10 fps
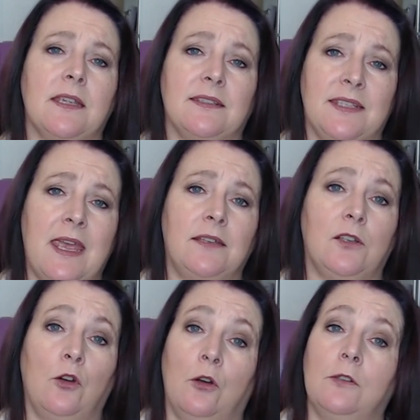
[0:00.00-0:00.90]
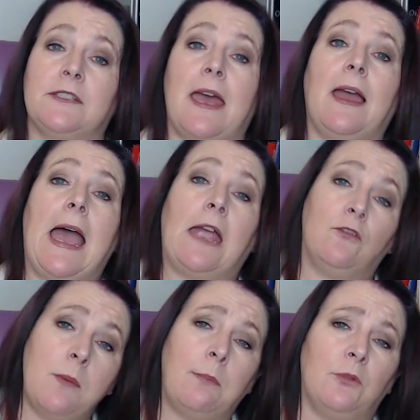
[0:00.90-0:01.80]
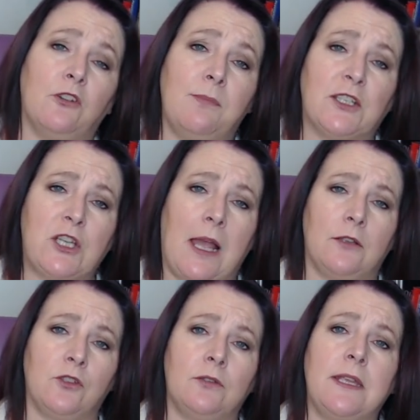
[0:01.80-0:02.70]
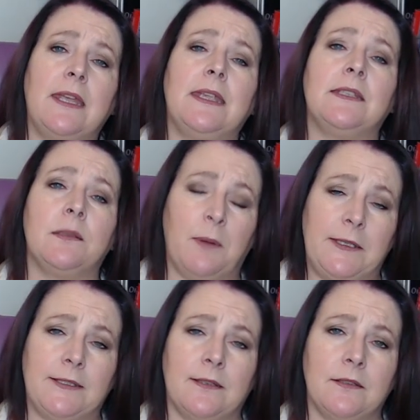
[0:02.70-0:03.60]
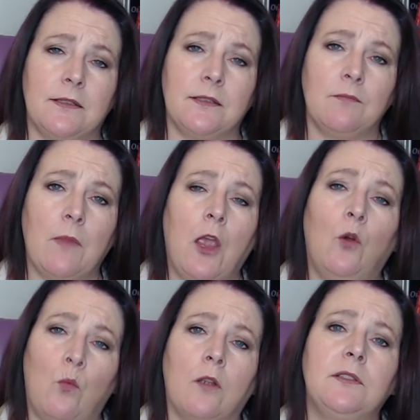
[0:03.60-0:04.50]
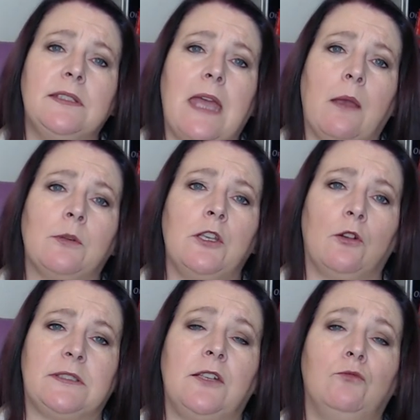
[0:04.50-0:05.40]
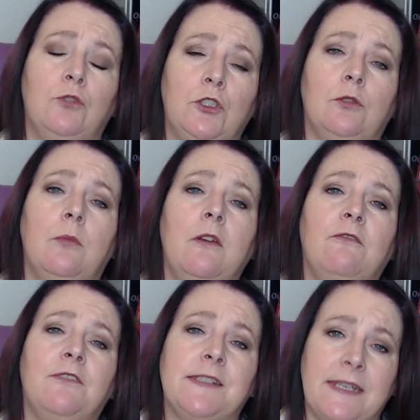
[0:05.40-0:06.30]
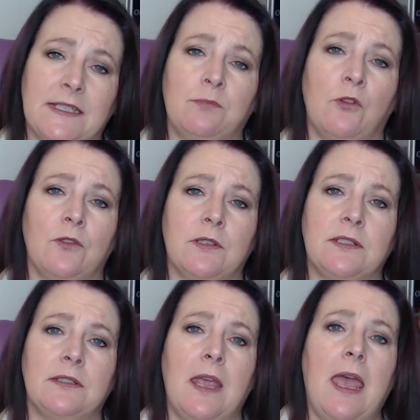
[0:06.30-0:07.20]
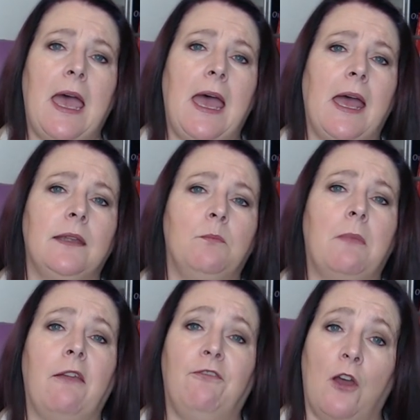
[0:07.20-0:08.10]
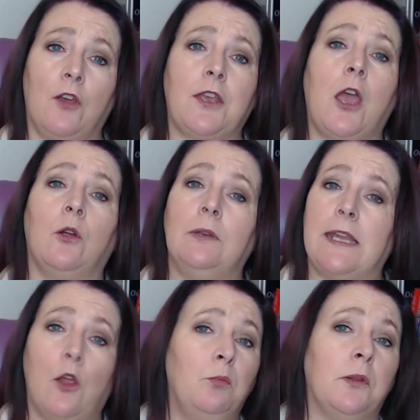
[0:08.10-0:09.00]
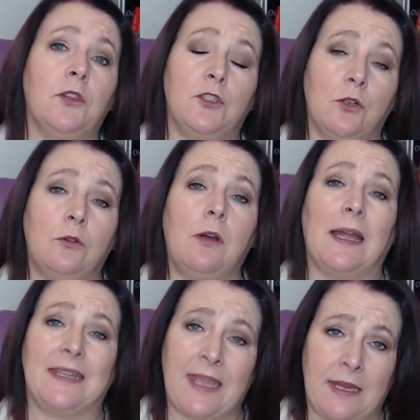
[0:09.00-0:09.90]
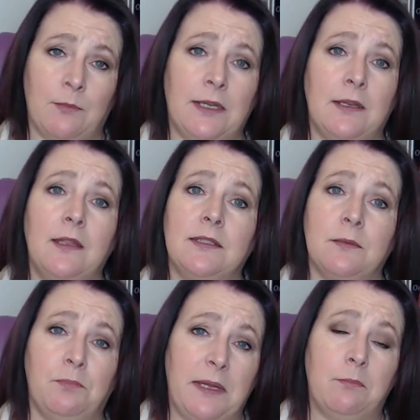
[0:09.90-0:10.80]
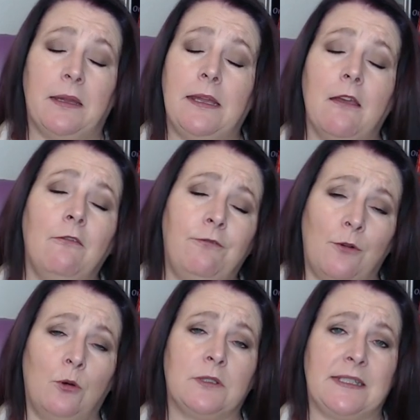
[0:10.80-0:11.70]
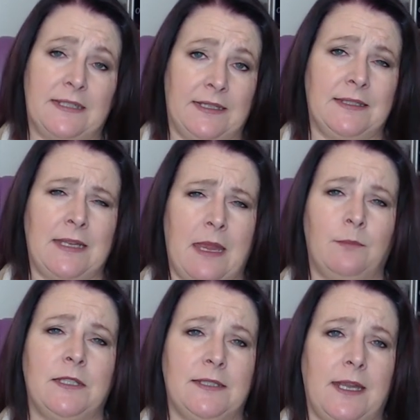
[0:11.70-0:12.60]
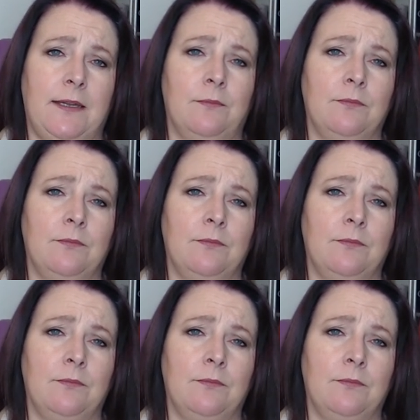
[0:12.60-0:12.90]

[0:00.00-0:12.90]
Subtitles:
said, all that I remember of my childhood is the beatings. Once I was locked in a room for 6 months and my father only opened the door and came in to beat me 4 to 6 times a day.